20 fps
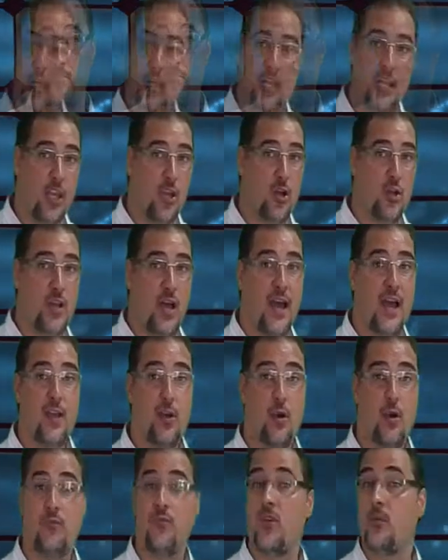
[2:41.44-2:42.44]
Clicking on the
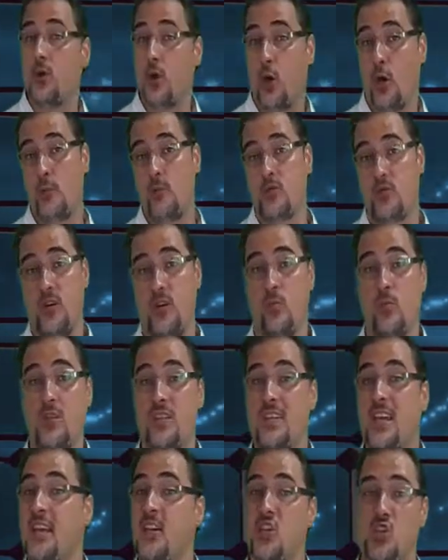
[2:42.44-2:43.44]
icon from your home screen will
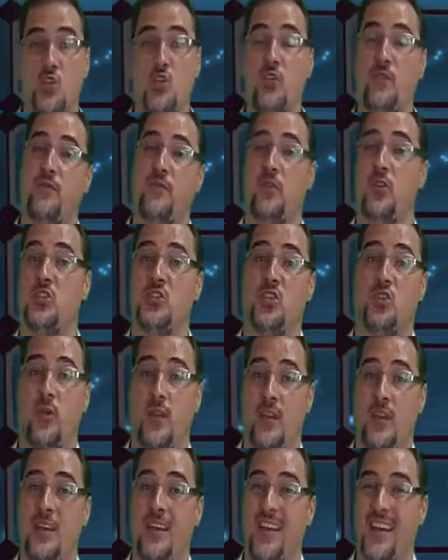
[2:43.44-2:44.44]
take you to the first screen.